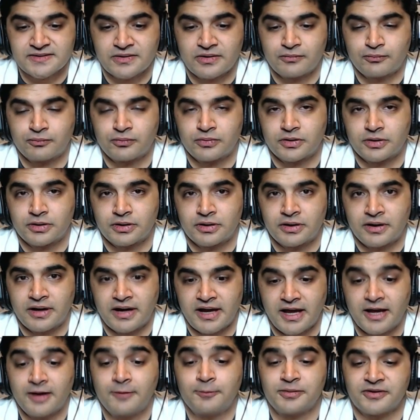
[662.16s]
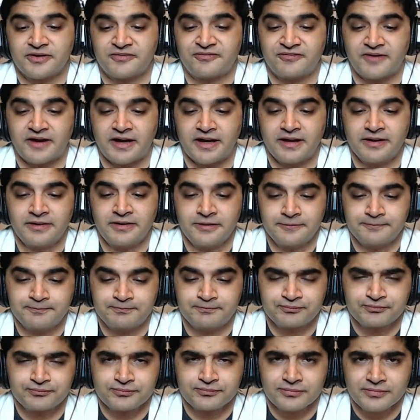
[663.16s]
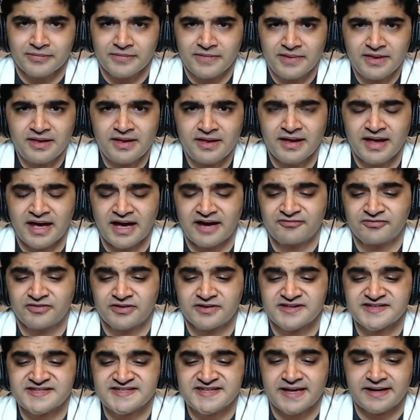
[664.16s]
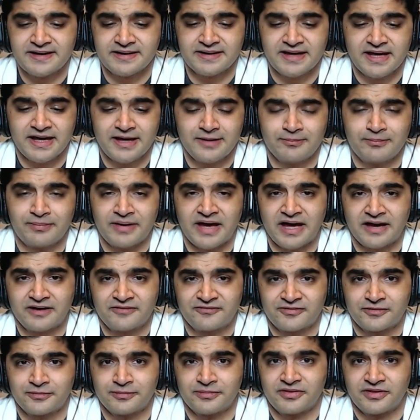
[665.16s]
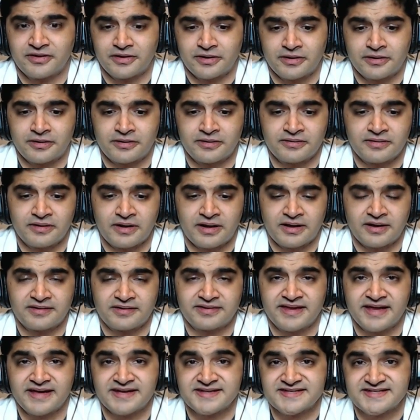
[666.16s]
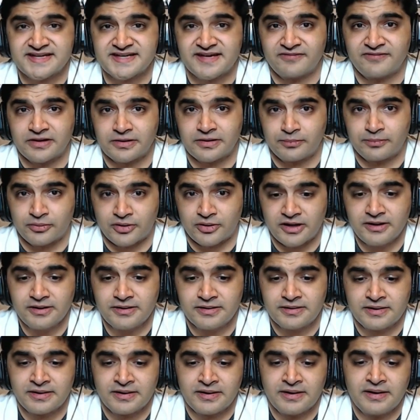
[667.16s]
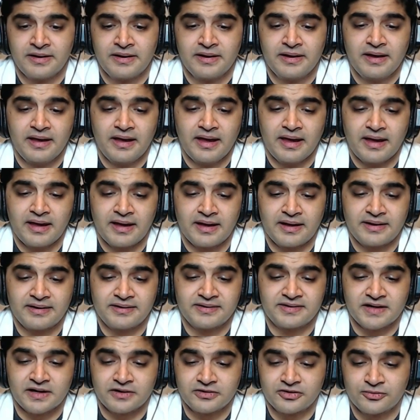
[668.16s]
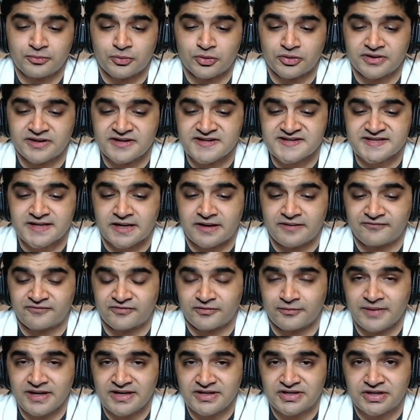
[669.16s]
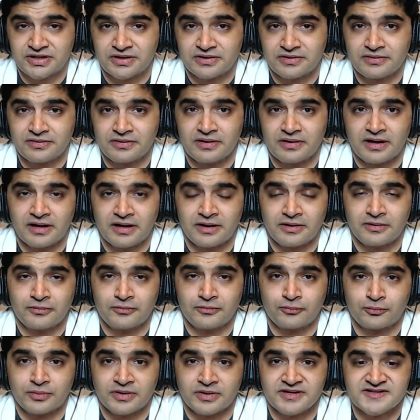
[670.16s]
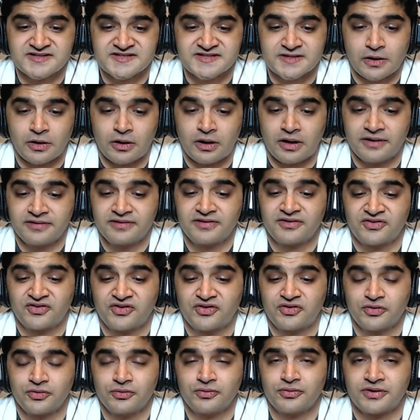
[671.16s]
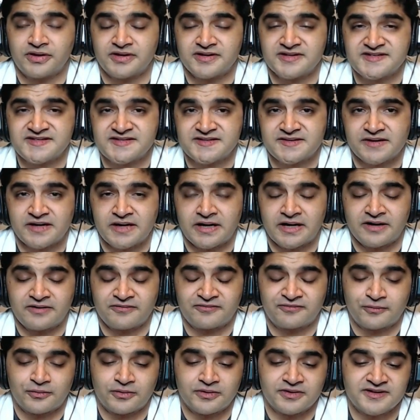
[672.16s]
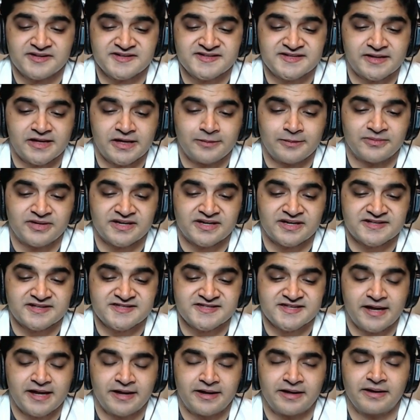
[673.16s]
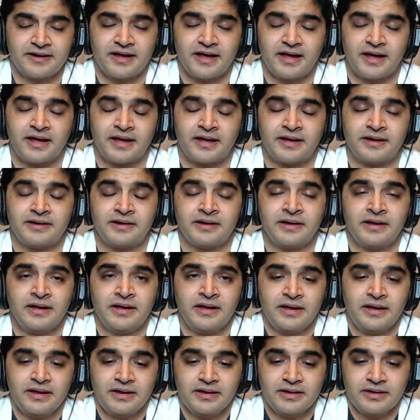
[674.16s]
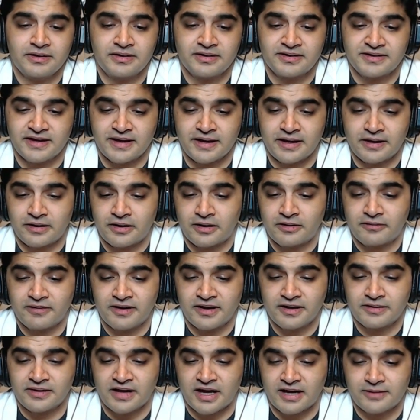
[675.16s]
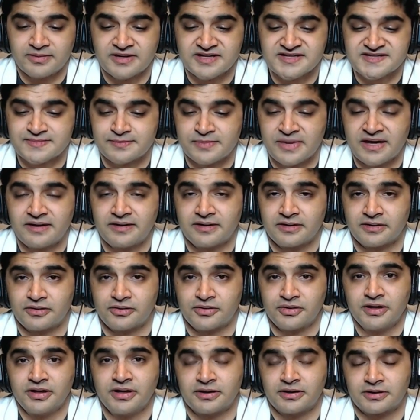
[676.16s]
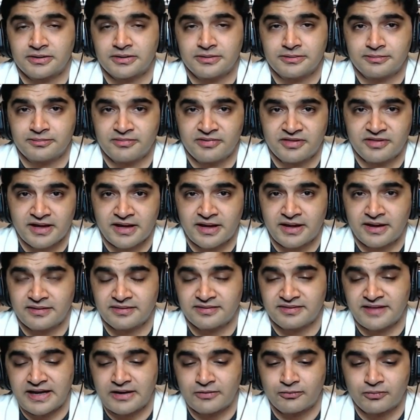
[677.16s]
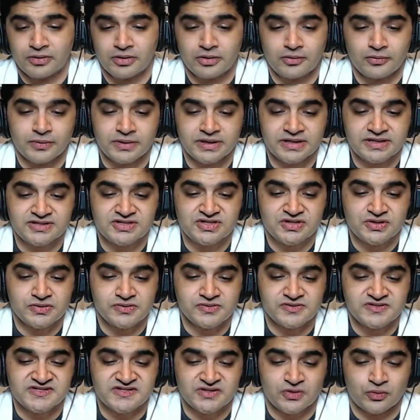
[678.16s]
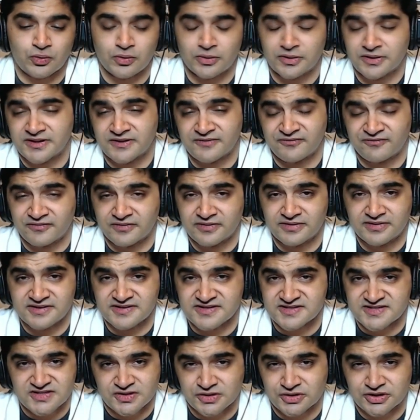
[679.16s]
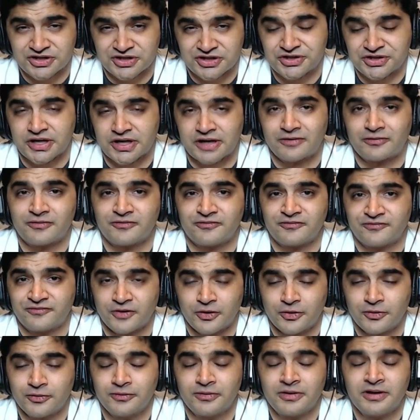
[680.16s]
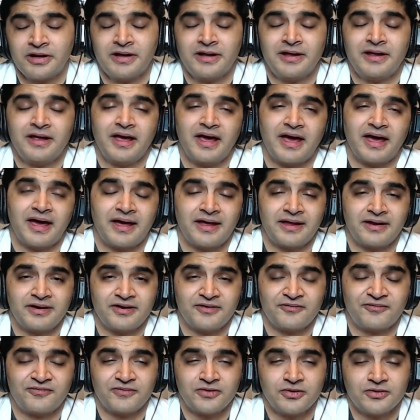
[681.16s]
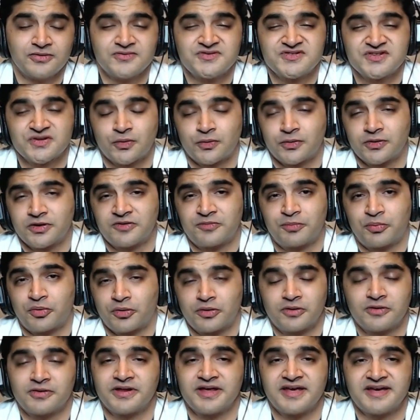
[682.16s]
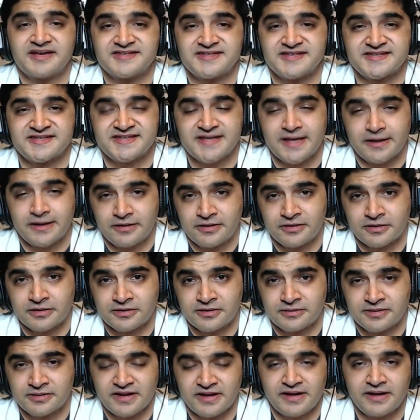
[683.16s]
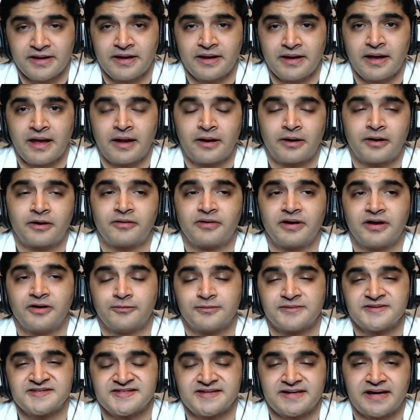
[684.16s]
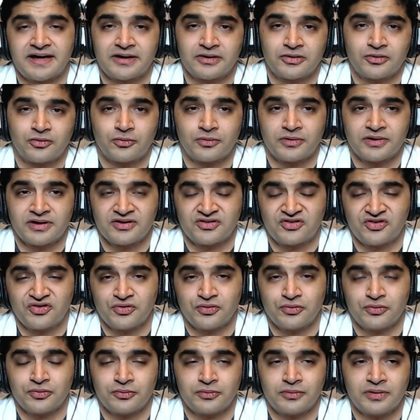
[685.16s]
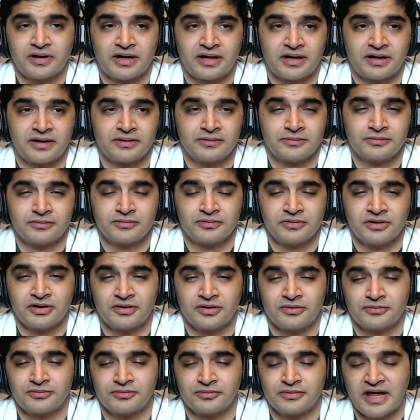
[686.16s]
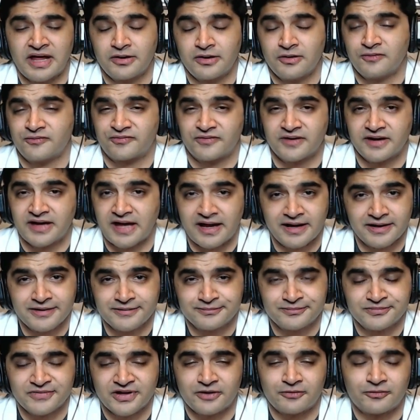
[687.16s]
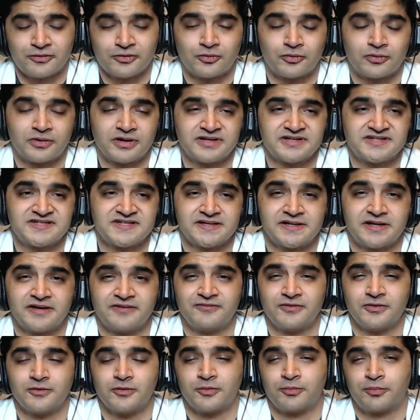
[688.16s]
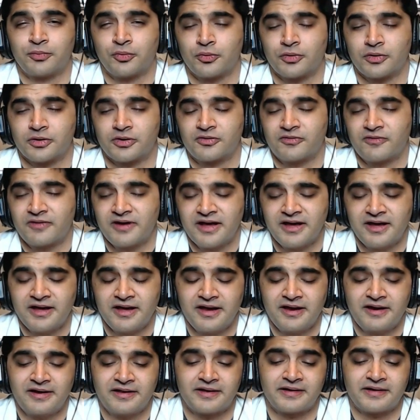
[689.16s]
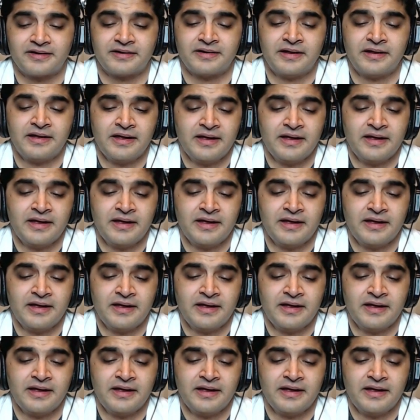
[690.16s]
were amplified after the Senate came back from their Thanksgiving break. And Dr. Murthy's confirmation was on the to-do list for this lame duck Senate. And, the NRA lobbyists made it clear that they were going to score the Surgeon General vote. And if you scored poorly as a senator, the NRA was not going to, let you forget it. They were going to give you a poor grade. And,